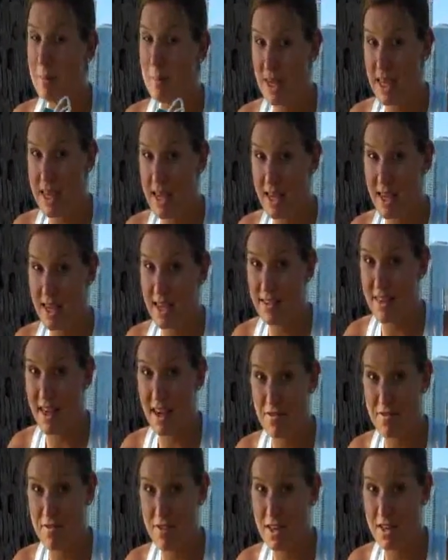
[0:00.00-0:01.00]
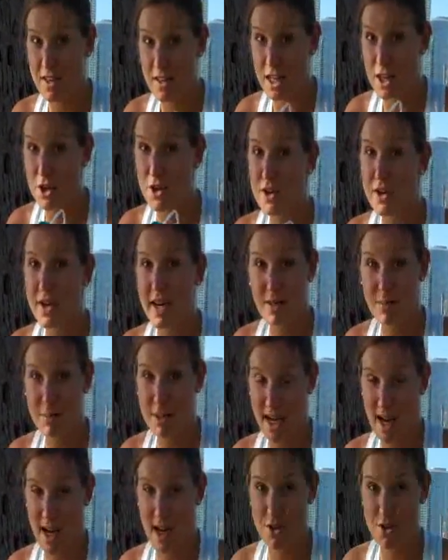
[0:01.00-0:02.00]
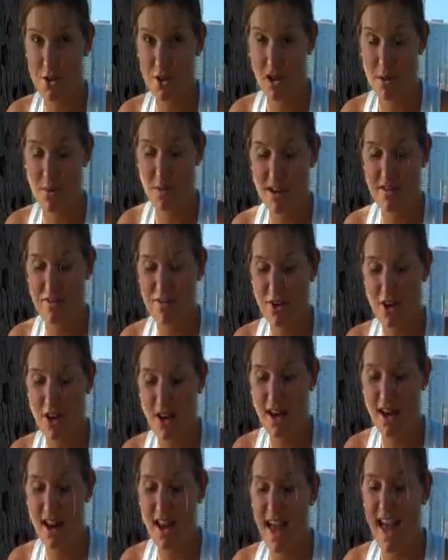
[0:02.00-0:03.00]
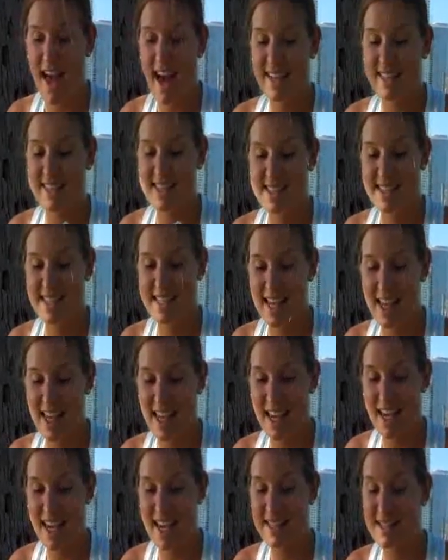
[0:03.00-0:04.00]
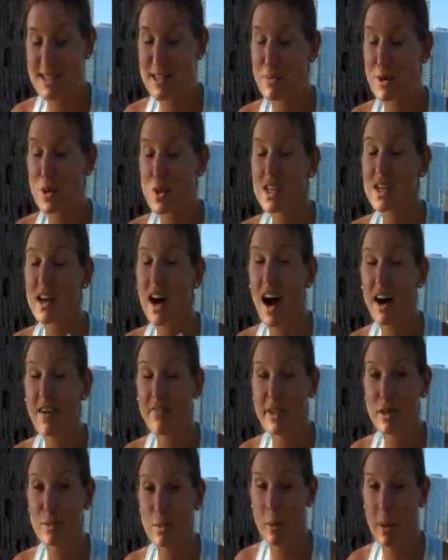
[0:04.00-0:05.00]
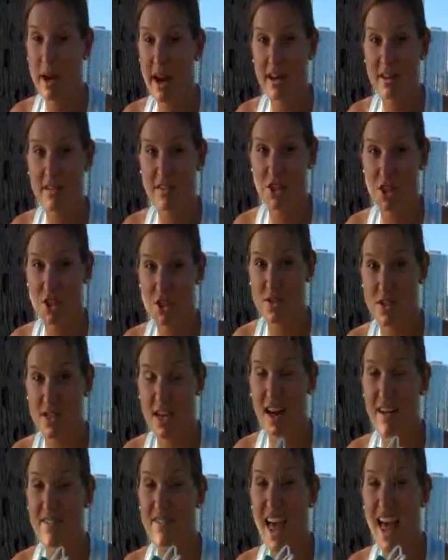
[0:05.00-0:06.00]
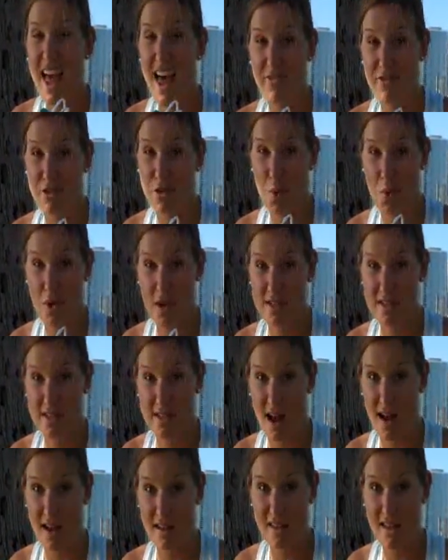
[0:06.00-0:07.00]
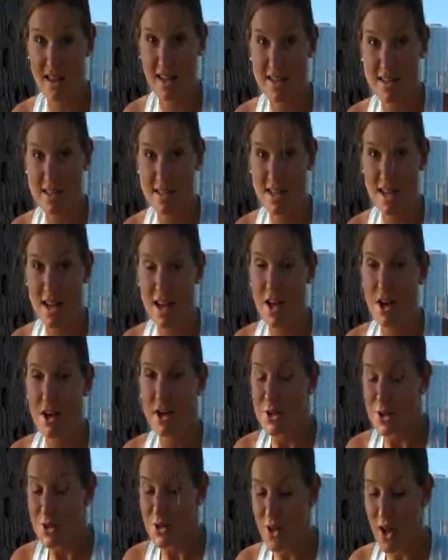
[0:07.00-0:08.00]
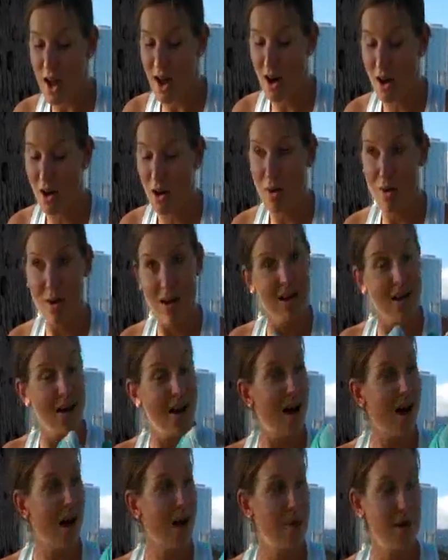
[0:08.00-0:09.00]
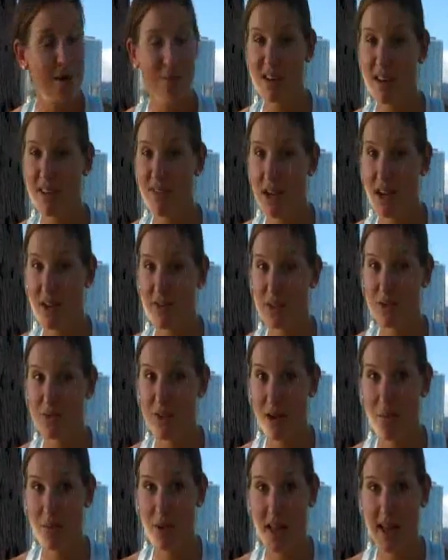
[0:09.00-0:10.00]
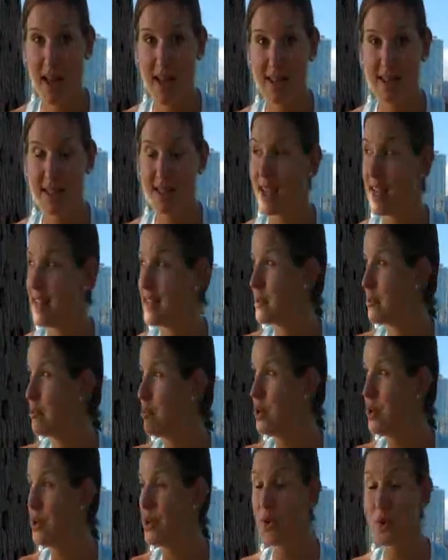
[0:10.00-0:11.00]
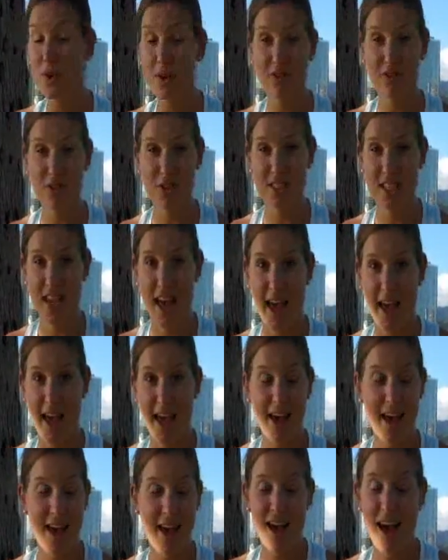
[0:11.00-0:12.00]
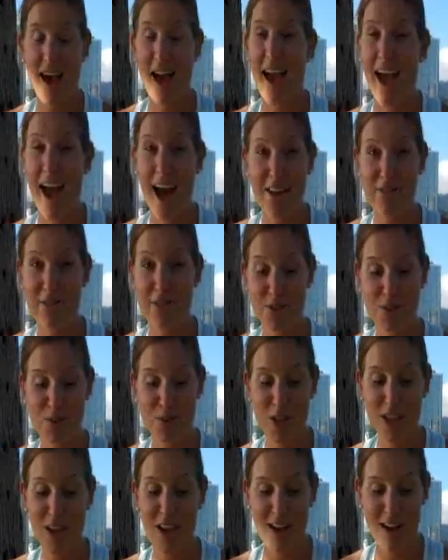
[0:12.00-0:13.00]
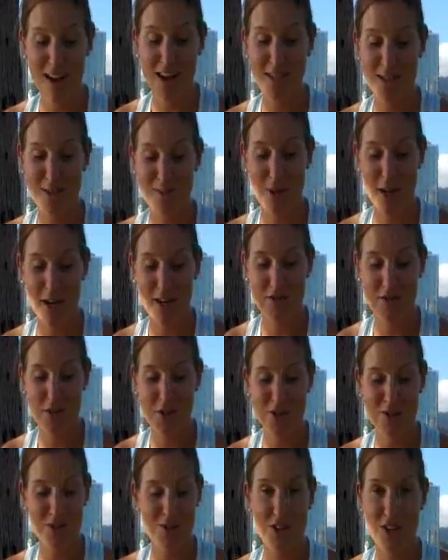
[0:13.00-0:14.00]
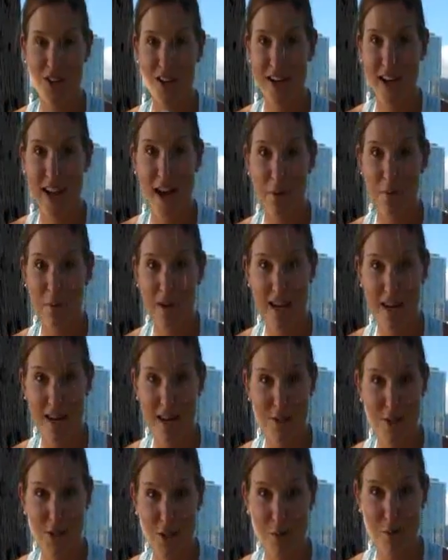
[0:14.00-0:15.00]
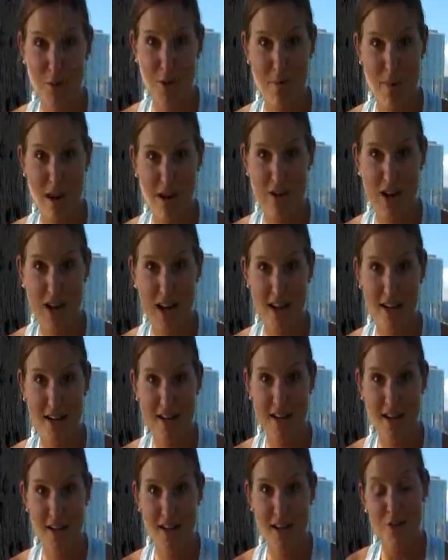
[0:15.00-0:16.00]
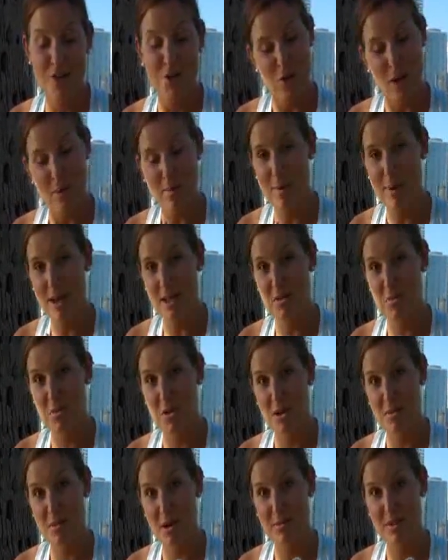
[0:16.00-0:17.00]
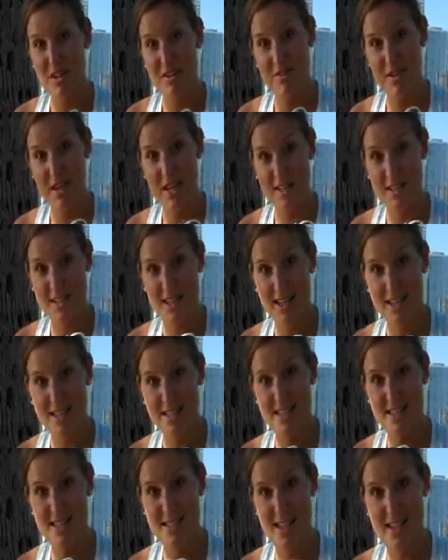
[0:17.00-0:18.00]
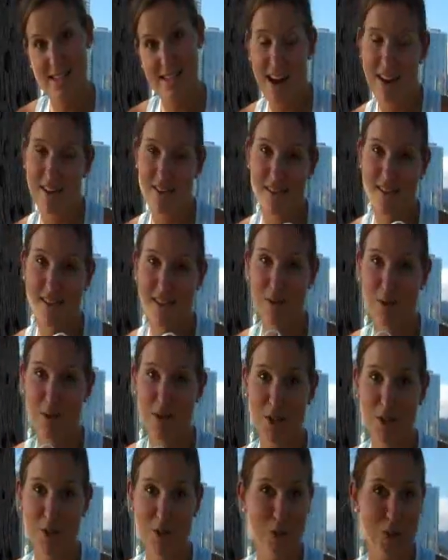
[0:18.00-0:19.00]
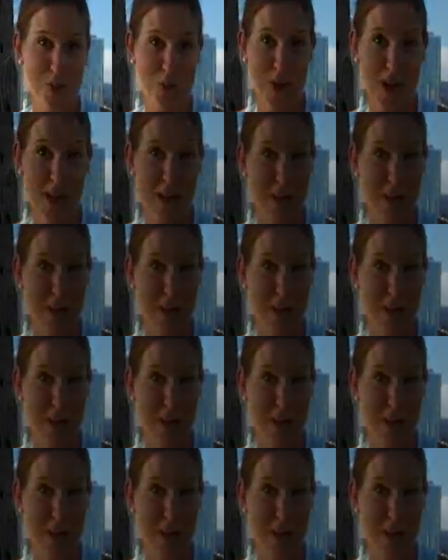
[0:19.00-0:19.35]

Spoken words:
B, they feel incredibly natural on my foot, and C, it's the most comfortable pair of shoes that I've ever worn sockless. So, I'm in my favorite run place, it's a beautiful day, I have these really awesome pair of shoes that are going to help me get in tune with my run, so I'm about to put them on my feet and test these things out and see what these shoes are